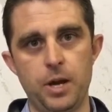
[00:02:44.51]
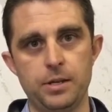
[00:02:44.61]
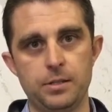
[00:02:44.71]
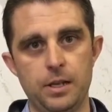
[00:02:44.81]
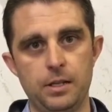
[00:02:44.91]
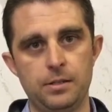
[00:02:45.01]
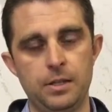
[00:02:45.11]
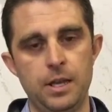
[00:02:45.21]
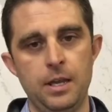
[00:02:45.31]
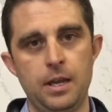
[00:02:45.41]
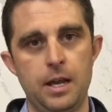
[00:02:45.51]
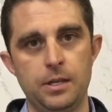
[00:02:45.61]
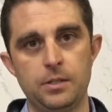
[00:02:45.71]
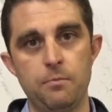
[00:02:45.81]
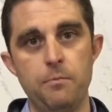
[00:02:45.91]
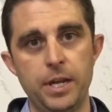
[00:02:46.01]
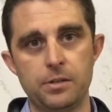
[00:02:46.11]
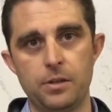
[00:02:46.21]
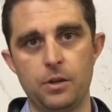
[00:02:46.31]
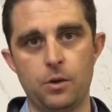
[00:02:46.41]
process uh, to
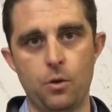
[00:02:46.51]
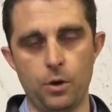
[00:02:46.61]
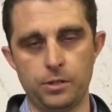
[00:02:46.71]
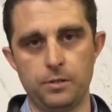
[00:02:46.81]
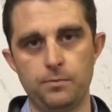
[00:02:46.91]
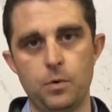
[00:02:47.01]
mix their quartz.